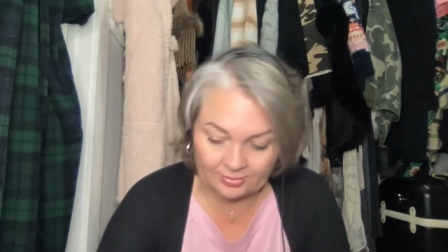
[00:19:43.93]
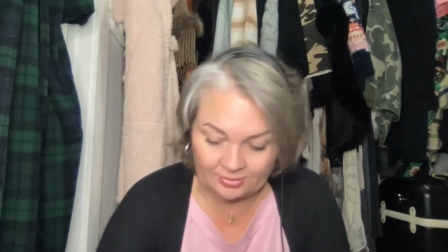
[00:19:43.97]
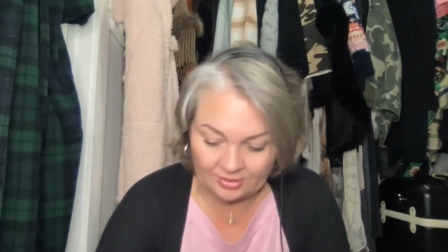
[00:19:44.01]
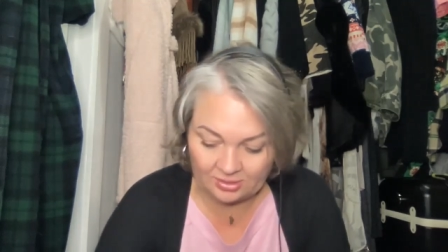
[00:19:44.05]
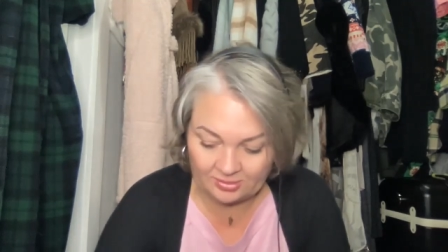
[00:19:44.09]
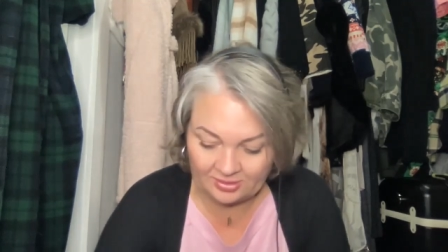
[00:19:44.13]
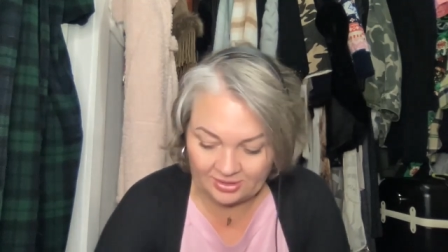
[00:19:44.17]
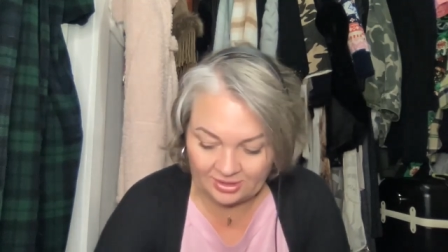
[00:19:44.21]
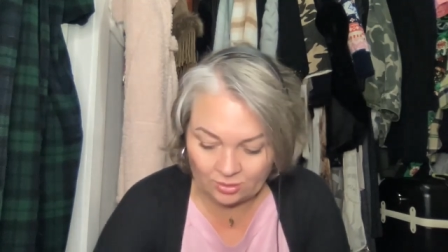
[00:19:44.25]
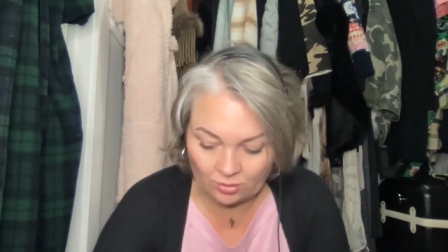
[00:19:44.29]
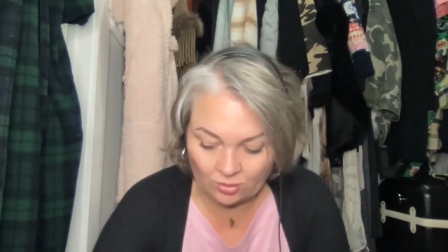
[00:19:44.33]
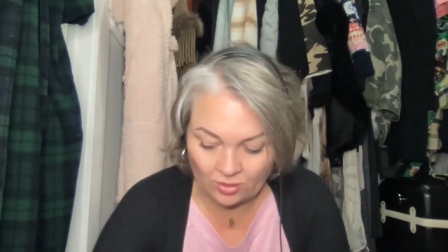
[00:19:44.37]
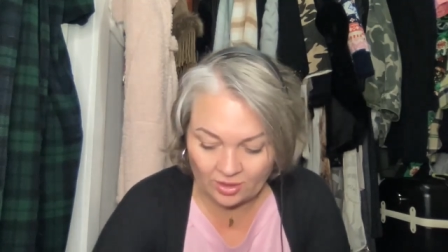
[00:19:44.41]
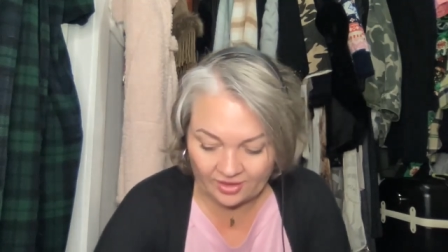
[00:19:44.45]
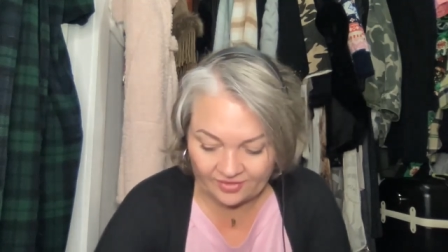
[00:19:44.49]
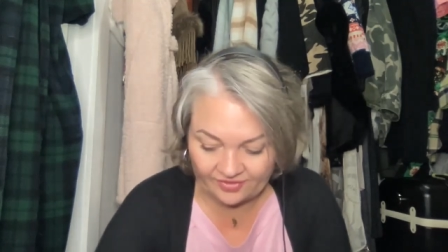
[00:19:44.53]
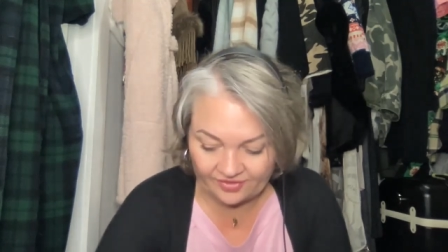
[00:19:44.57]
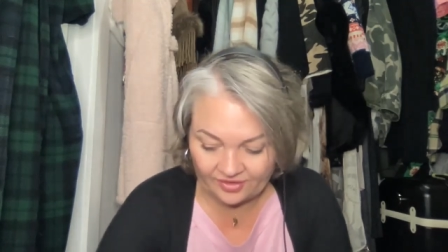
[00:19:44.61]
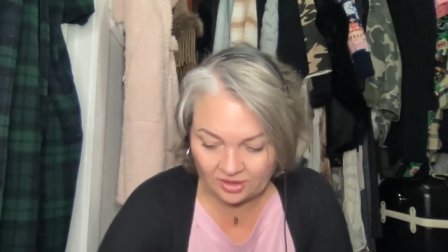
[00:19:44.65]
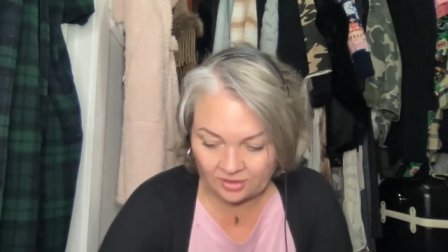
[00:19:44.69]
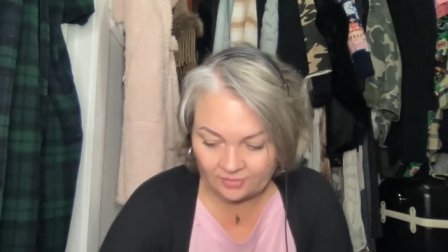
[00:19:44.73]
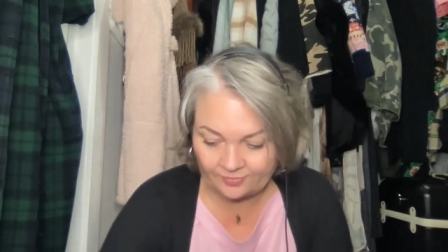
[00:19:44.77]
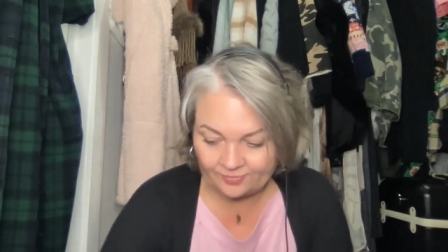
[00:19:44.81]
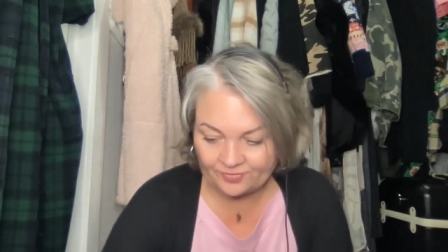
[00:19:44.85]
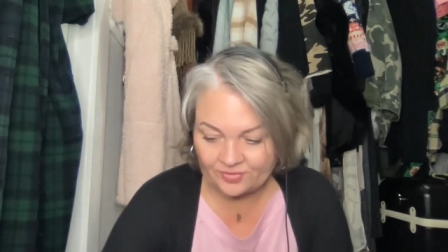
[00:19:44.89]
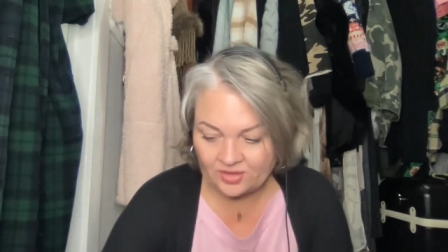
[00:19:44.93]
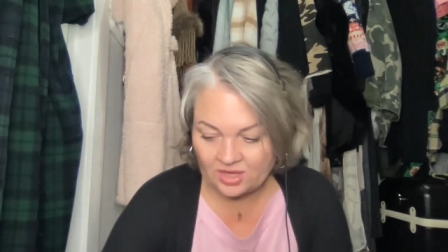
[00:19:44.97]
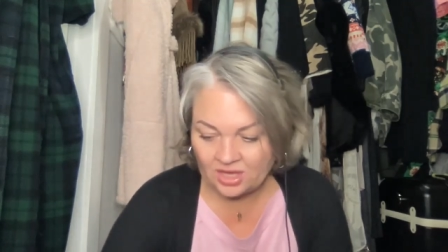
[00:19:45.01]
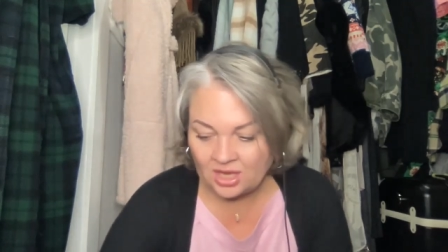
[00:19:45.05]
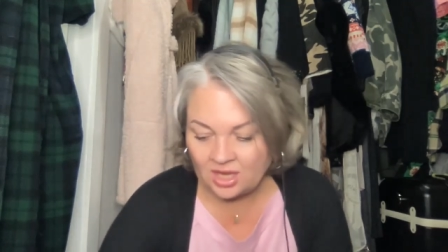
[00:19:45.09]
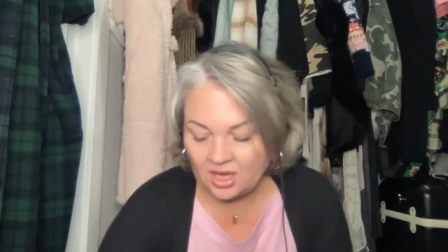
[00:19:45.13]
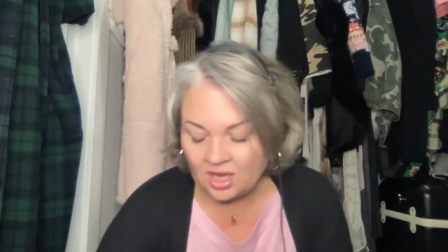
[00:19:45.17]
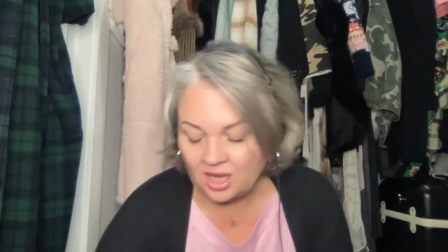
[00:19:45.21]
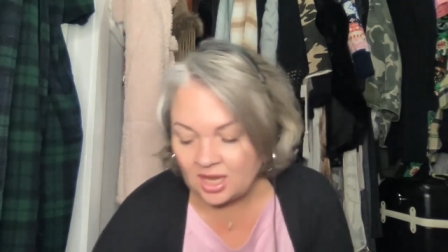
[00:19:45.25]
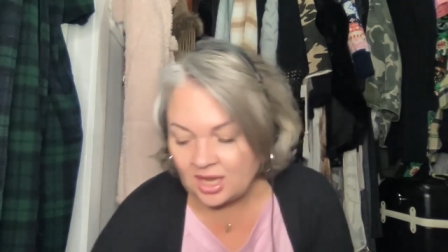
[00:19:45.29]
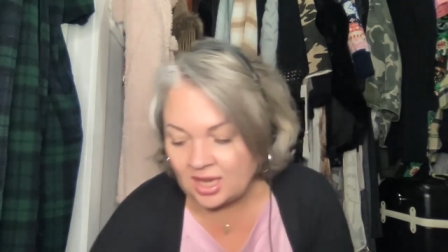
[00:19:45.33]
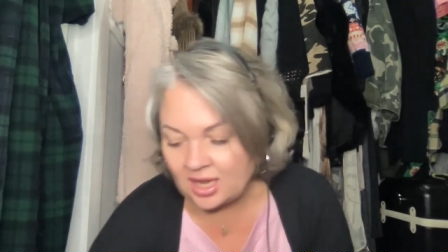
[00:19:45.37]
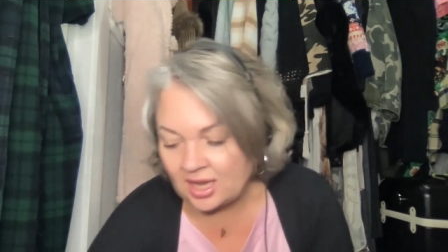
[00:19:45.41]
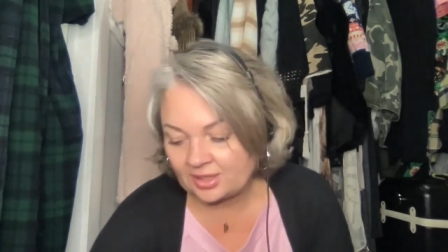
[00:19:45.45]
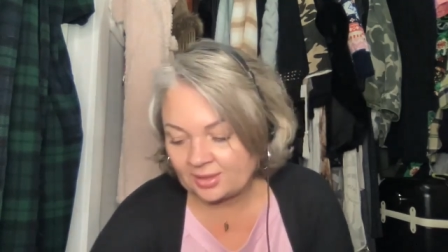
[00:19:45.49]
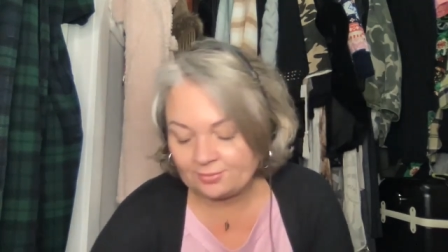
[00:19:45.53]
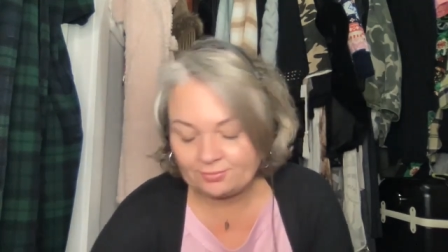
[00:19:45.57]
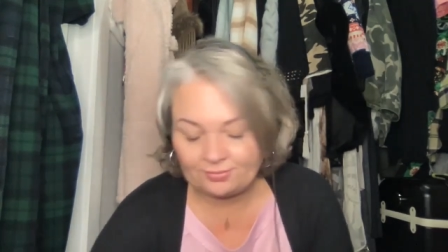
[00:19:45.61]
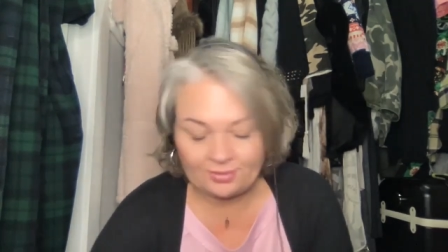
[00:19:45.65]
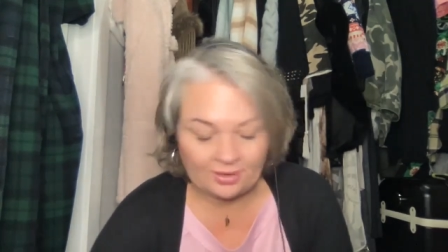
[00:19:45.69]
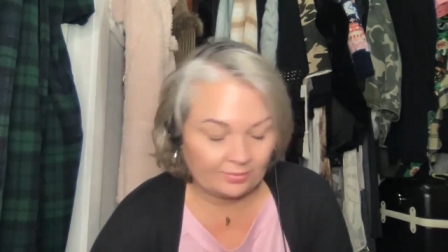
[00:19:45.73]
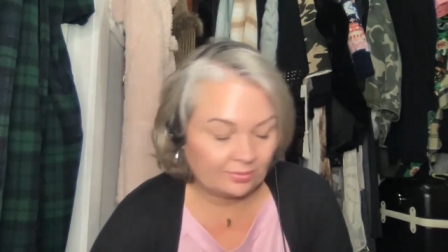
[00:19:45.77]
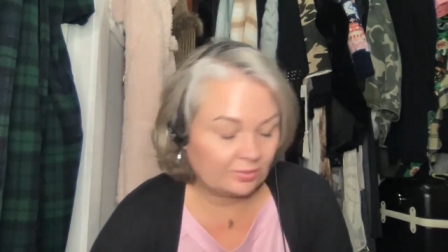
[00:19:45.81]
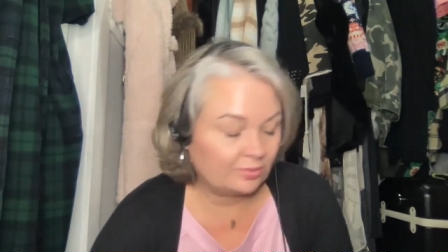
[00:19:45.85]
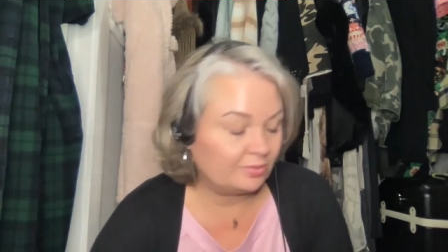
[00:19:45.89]
I'm going to be in a waterfall
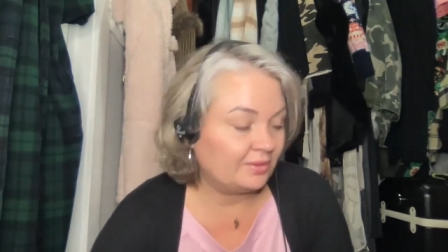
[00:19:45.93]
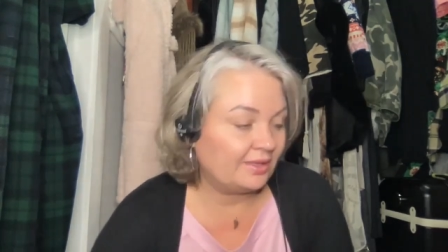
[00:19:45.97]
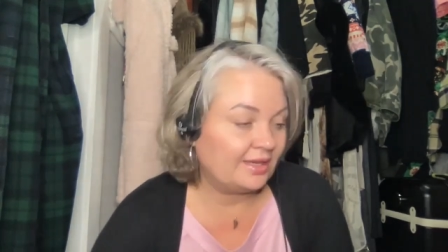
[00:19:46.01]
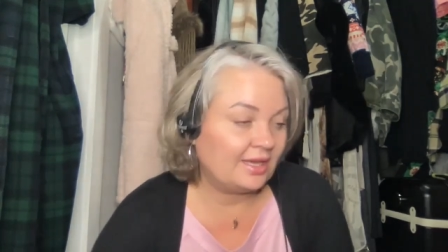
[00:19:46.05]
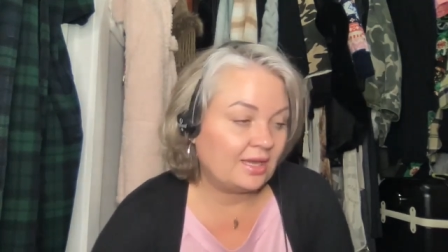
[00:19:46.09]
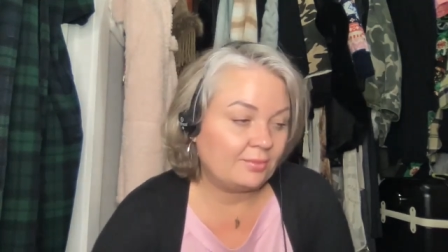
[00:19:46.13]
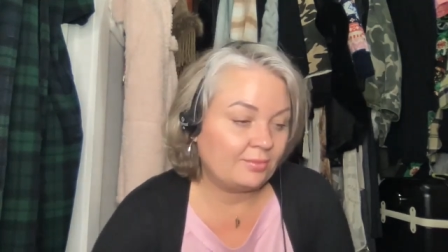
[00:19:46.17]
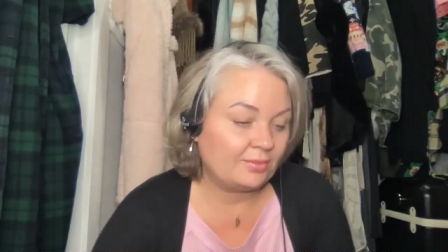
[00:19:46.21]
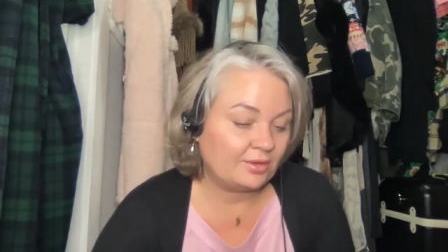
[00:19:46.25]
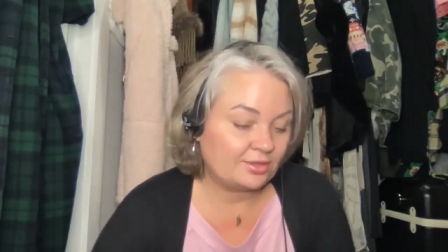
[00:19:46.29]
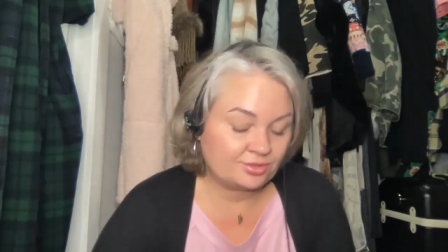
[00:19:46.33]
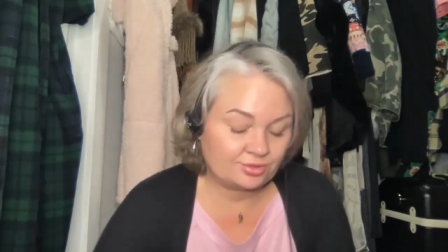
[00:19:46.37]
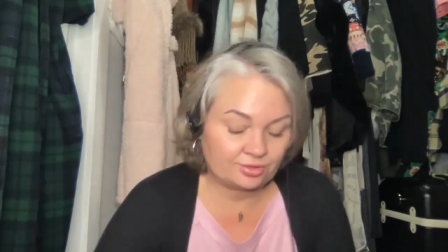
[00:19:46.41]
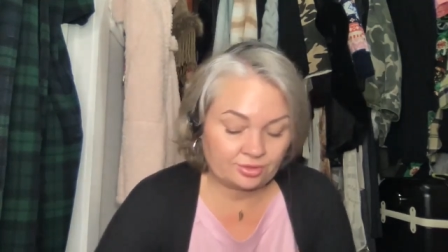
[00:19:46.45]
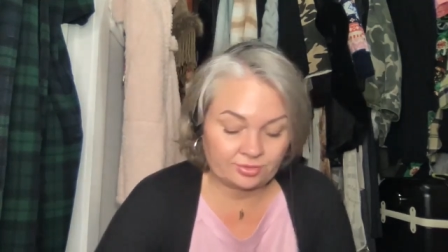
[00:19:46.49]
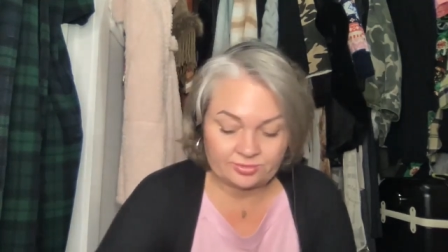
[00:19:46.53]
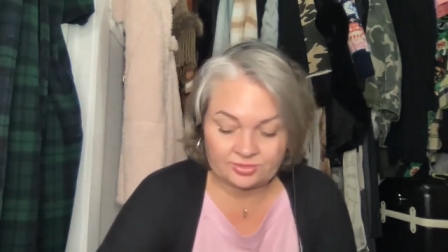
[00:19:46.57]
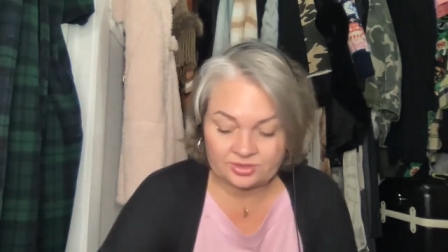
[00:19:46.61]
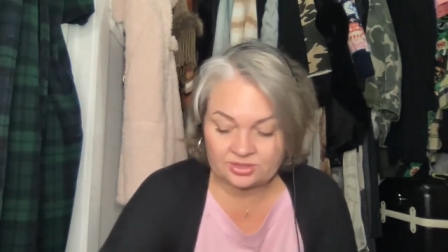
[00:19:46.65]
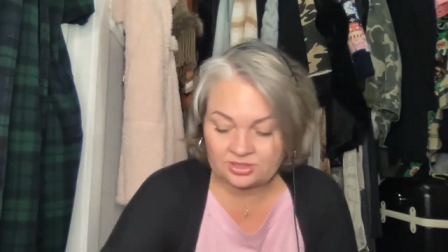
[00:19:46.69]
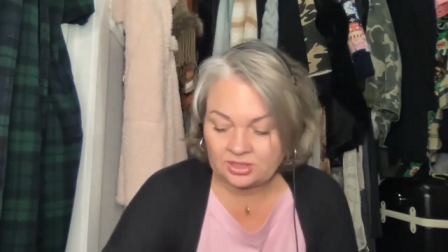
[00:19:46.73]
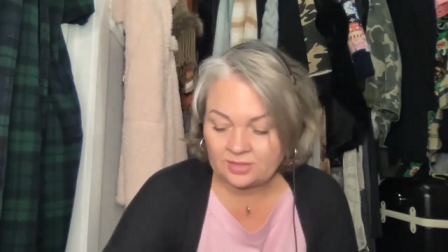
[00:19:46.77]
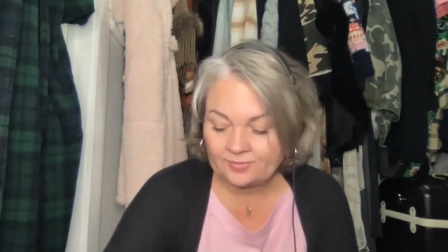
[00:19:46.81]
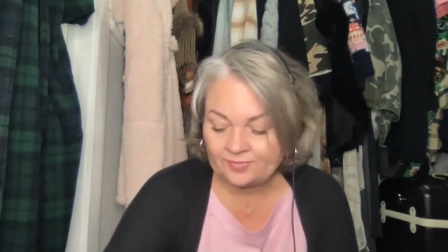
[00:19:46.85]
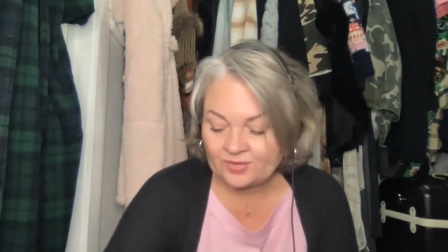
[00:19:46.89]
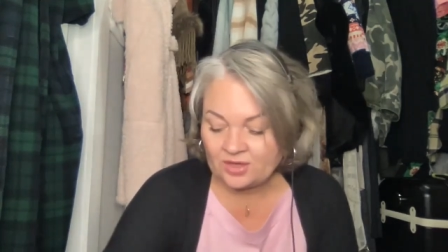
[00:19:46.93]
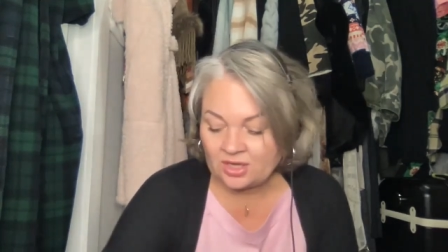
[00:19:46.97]
and probably on mushrooms.